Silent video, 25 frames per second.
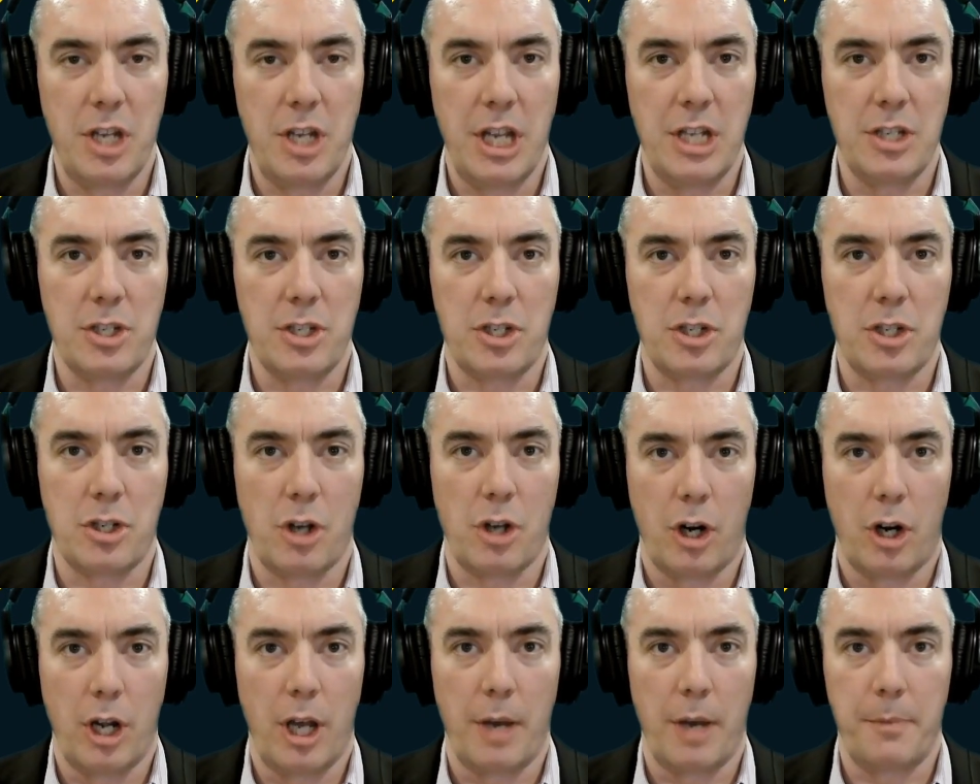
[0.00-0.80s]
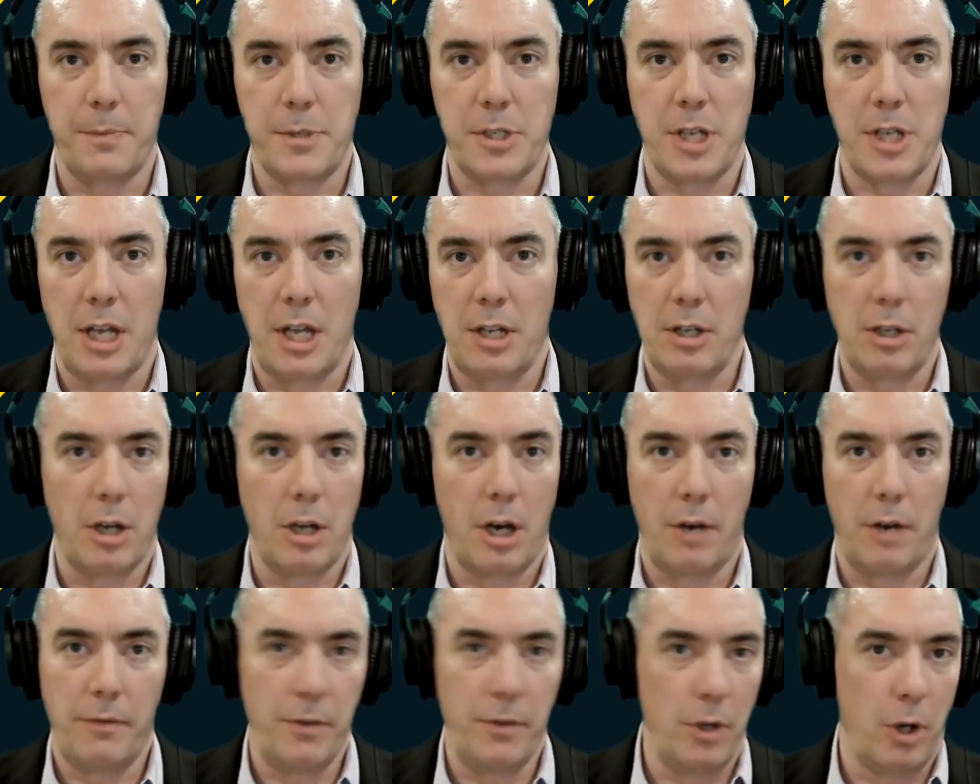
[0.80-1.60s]
in startups. And
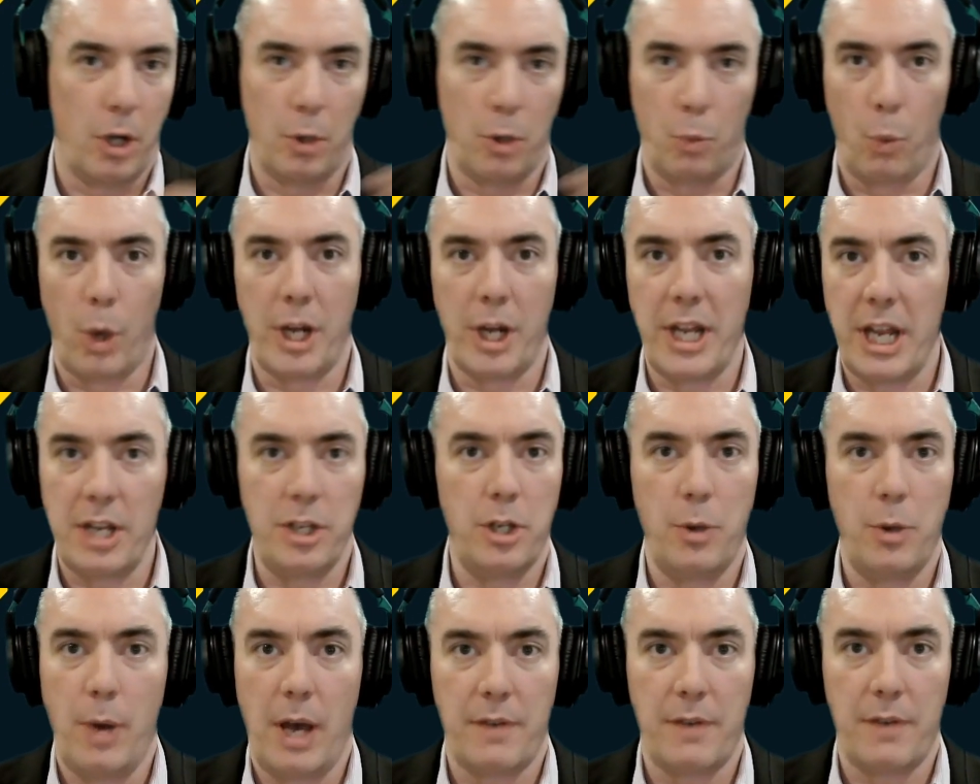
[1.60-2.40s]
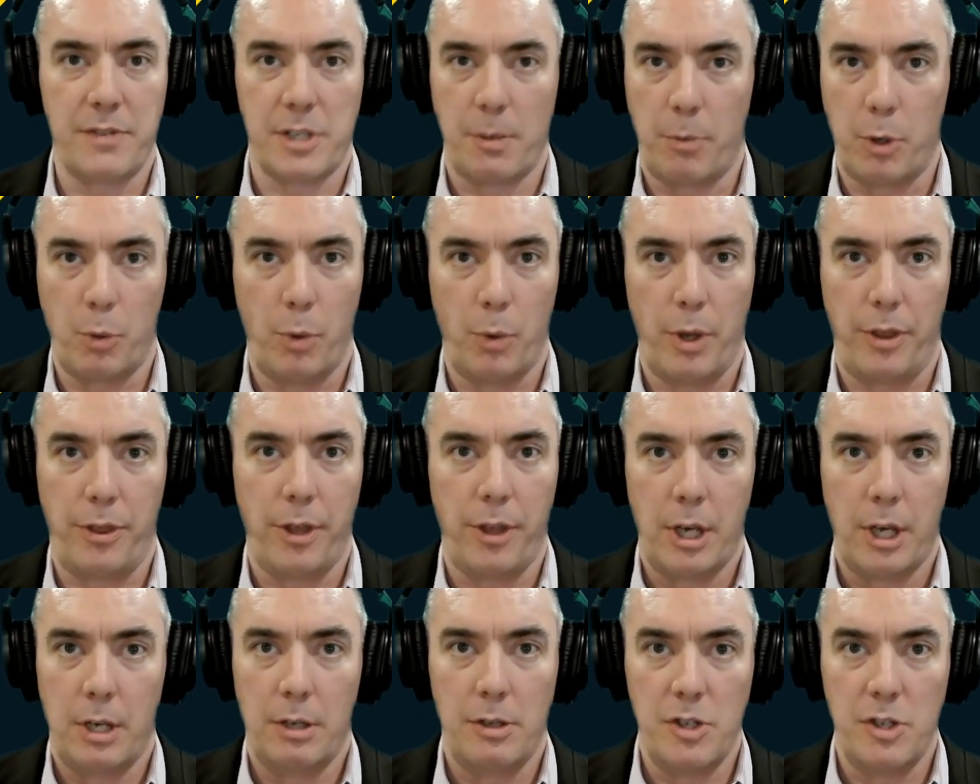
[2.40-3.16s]
on one end, you have someone with